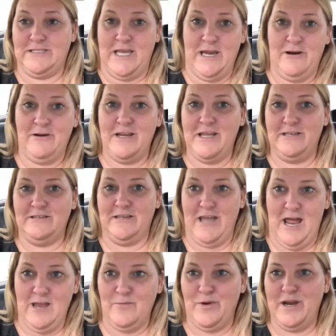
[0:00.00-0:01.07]
tared it and
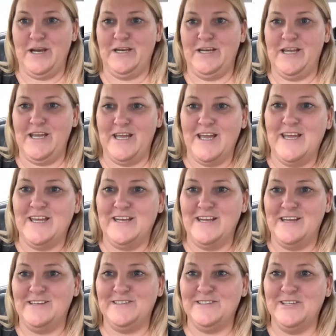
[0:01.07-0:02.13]
calibrated it and
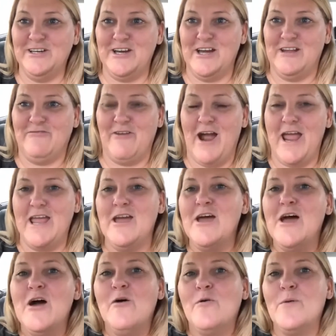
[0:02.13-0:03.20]
it's good, right?
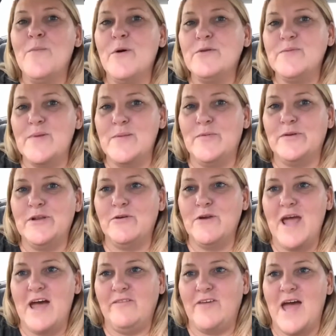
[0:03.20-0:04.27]
Well, most people don't
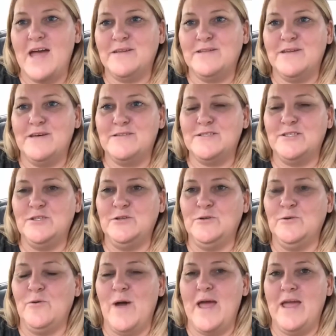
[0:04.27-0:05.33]
have access
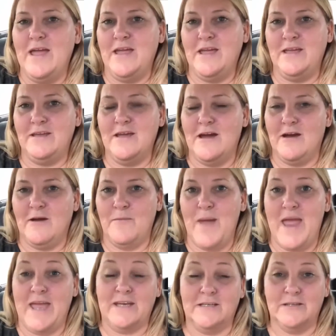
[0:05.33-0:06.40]
to a um,
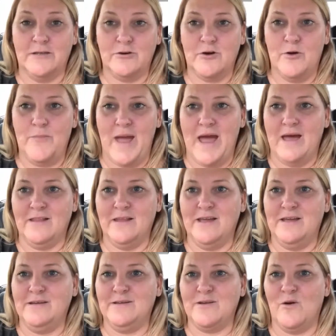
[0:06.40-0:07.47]
analytical
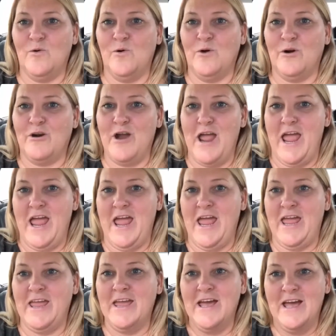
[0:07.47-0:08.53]
balance or
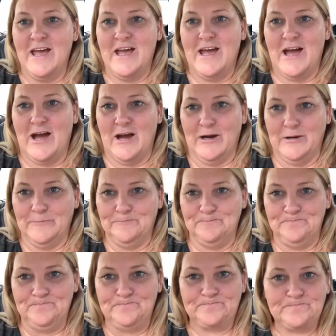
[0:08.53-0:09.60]
a,
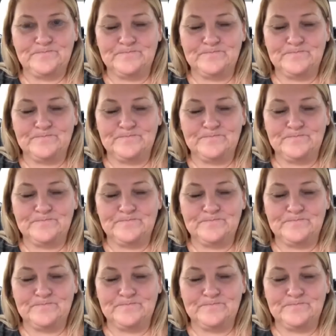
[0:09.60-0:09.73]
um,